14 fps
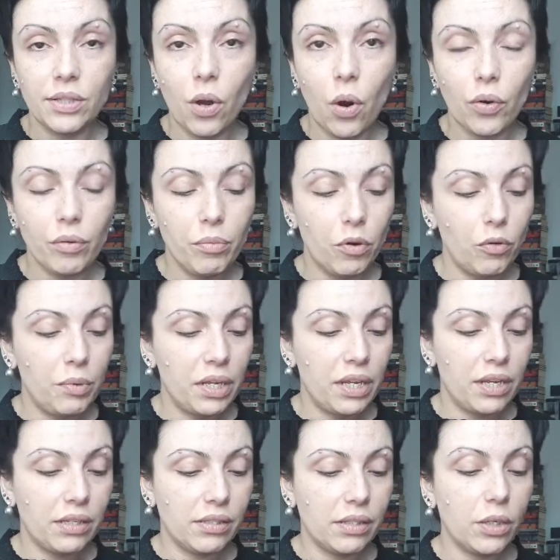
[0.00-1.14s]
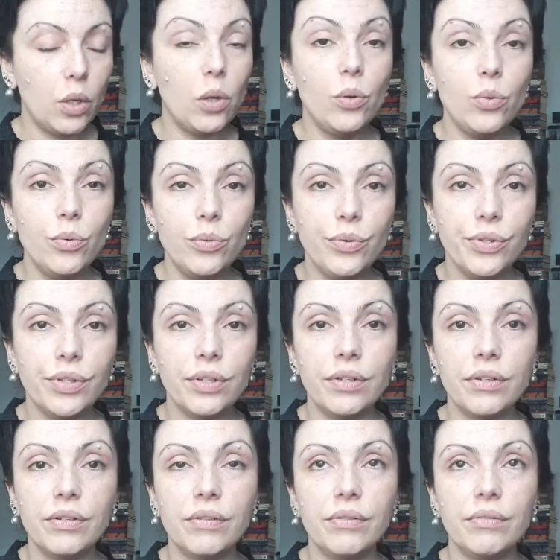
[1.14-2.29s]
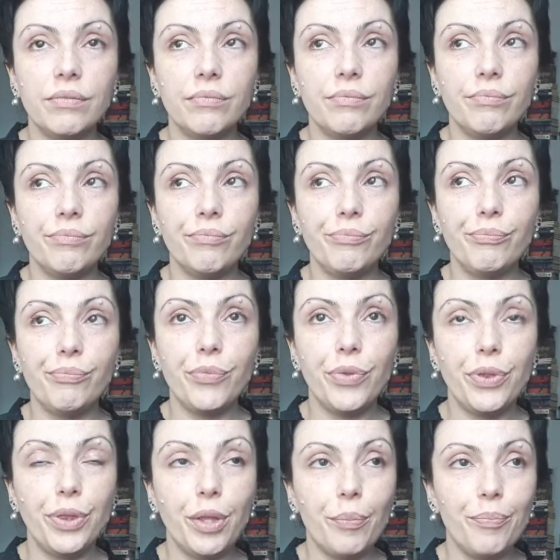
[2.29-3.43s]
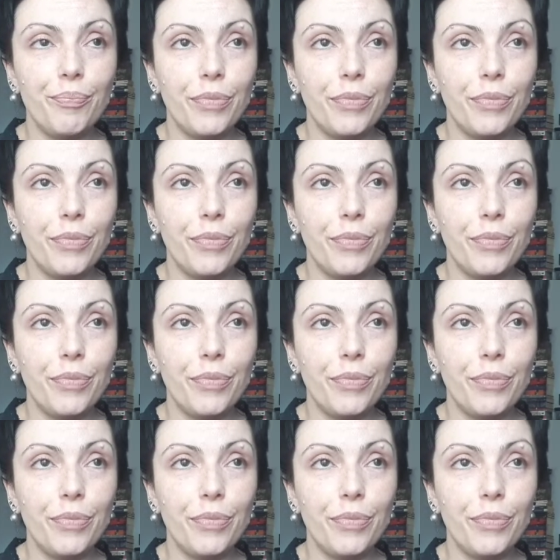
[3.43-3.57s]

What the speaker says: horrible because you lose the